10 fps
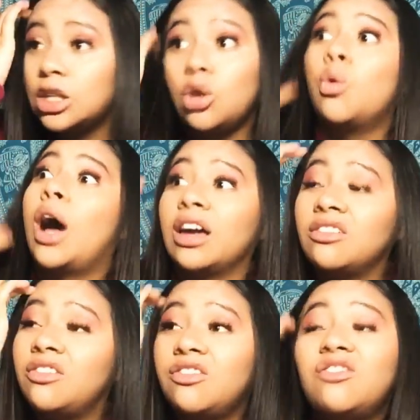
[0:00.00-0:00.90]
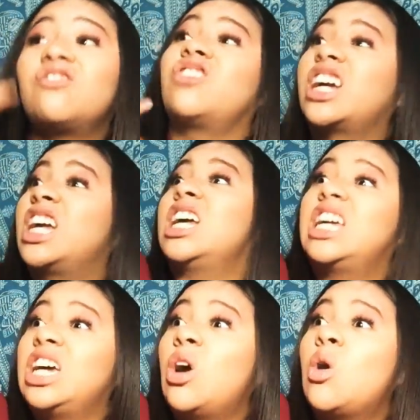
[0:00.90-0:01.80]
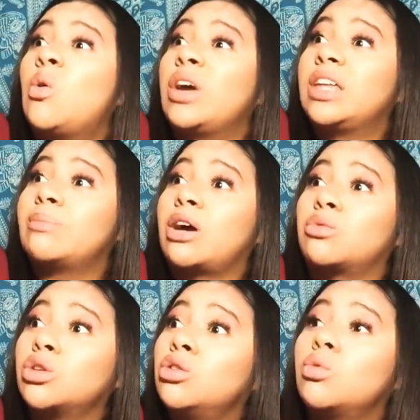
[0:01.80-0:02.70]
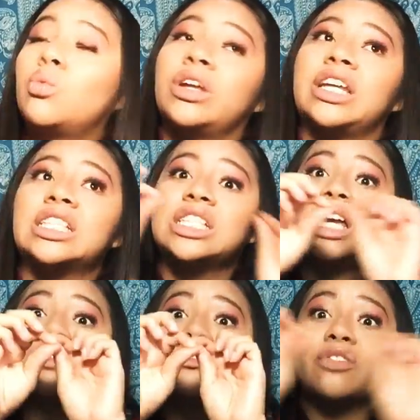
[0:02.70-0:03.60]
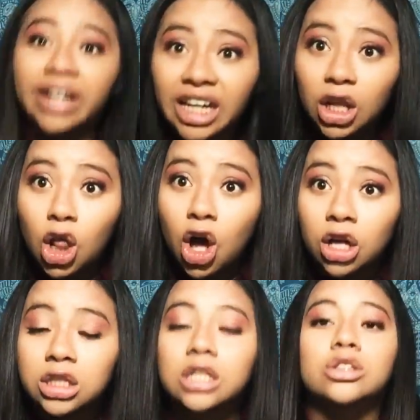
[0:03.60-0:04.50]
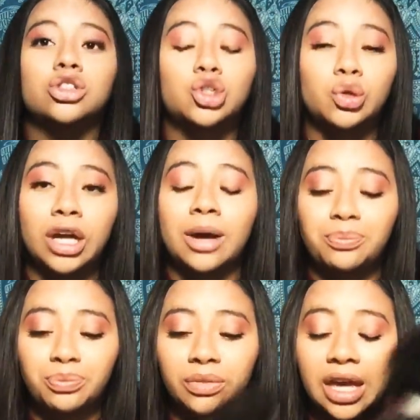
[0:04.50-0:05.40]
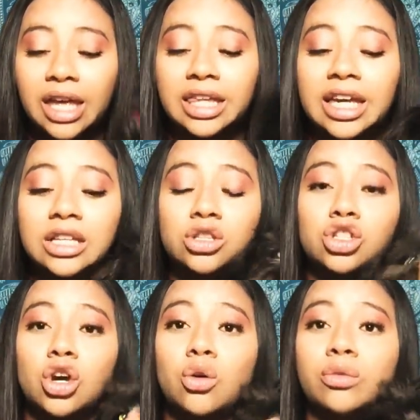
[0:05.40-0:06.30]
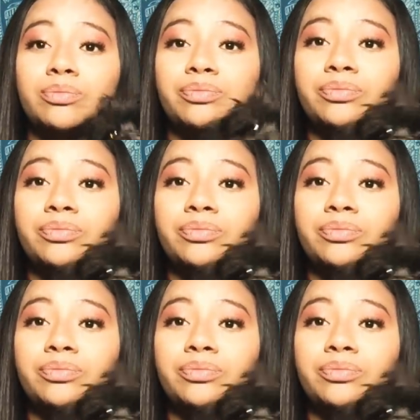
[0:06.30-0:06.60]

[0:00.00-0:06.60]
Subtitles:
do I freaking go in my room when it's like freaking locked? So yeah. And then so